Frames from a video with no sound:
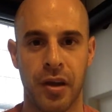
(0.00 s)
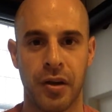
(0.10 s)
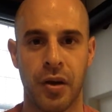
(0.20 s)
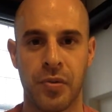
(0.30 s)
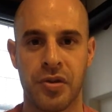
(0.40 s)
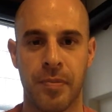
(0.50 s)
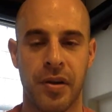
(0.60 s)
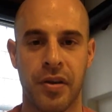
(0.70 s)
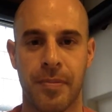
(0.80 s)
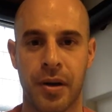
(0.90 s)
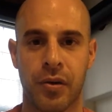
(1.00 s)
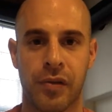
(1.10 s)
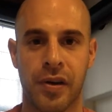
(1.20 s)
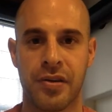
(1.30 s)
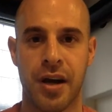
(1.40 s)
You know, something that my
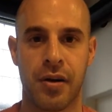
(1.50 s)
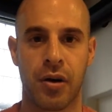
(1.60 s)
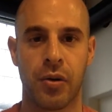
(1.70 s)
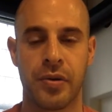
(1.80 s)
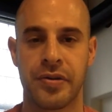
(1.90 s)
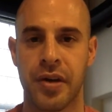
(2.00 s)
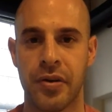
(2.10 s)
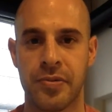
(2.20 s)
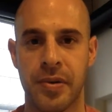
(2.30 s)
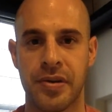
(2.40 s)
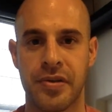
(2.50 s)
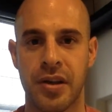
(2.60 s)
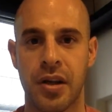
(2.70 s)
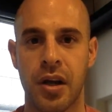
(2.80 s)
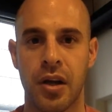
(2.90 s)
girlfriend Tara always tells me is that